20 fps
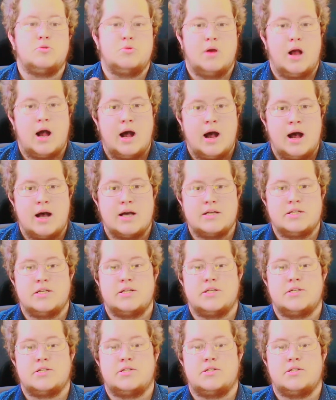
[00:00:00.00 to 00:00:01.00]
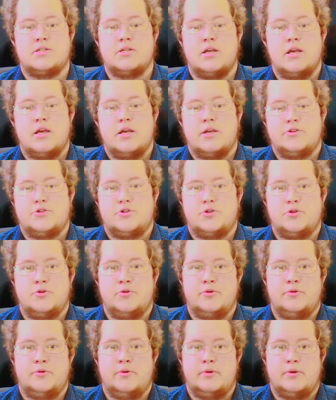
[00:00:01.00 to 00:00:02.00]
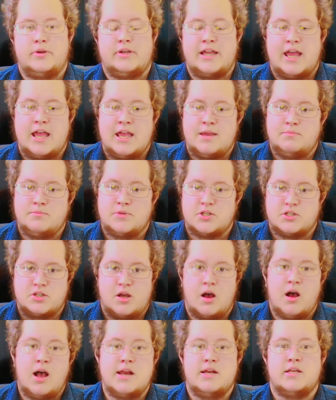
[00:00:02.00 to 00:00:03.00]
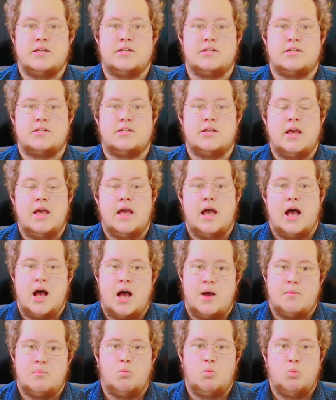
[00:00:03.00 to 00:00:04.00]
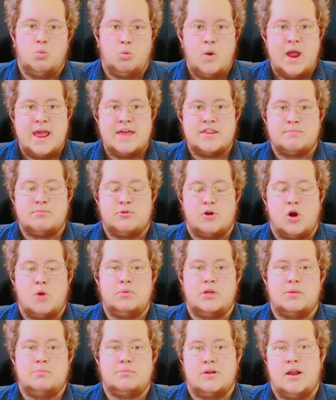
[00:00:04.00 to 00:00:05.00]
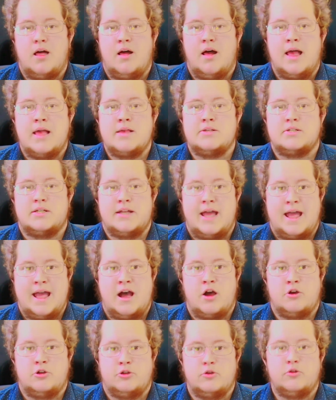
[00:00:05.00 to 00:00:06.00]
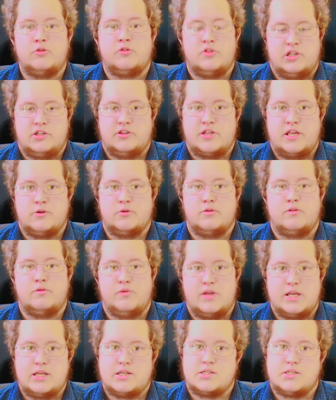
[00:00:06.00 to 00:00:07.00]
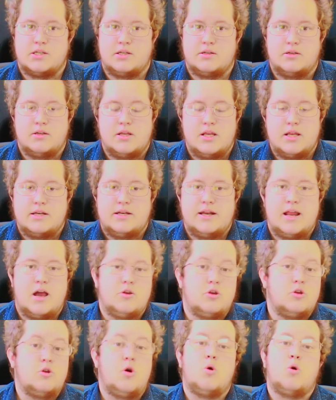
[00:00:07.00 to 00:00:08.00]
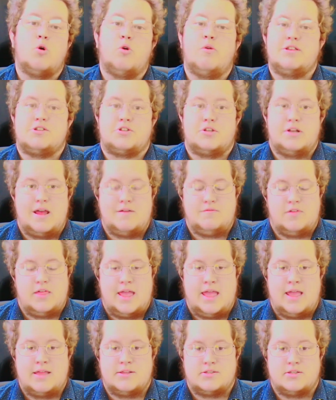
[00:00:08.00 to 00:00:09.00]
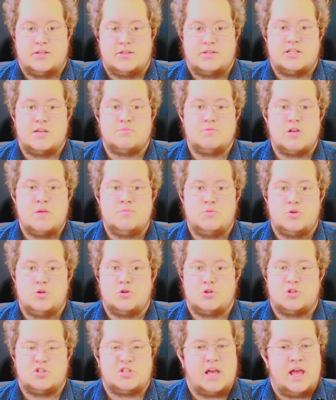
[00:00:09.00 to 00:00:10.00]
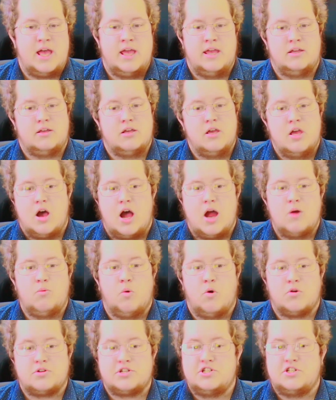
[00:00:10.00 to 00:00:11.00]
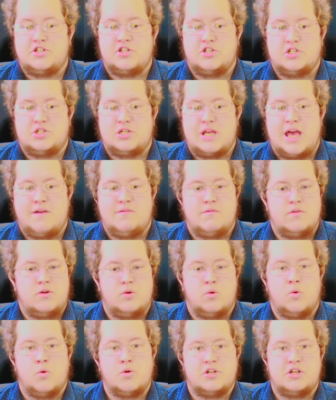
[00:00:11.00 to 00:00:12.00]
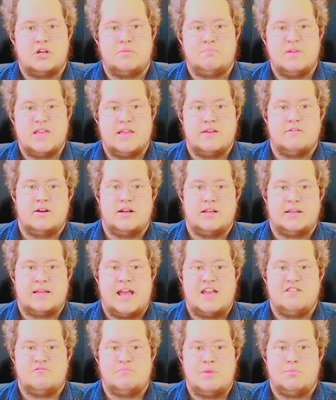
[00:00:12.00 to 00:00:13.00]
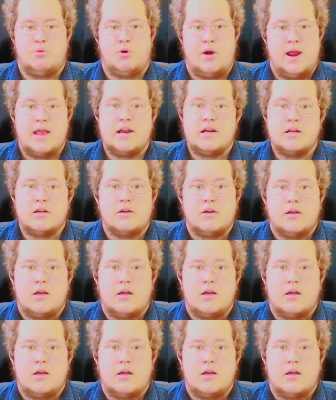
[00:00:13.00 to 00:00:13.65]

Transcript: to artists, to game designers, where the problem lies and how you think they could fix it. Now, you're not always going to have the answer. Sometimes you're just saying, I walked into the tavern, ordered a beer and it gave me bread.